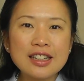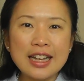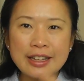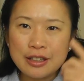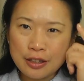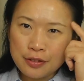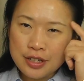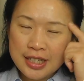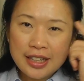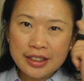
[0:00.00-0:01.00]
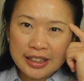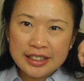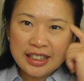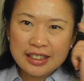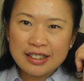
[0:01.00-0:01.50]
And if you start
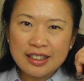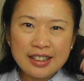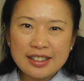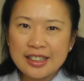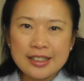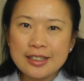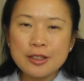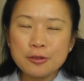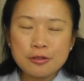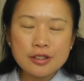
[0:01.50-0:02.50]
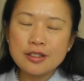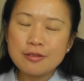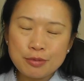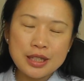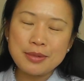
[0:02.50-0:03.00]
thinking, then you
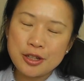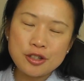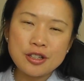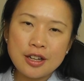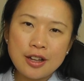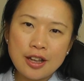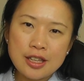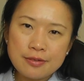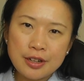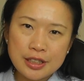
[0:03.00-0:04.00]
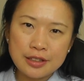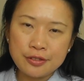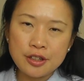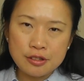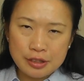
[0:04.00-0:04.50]
pretty much, it's very
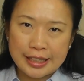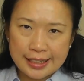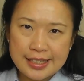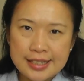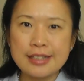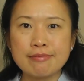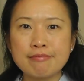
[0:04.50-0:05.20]
difficult to get this down.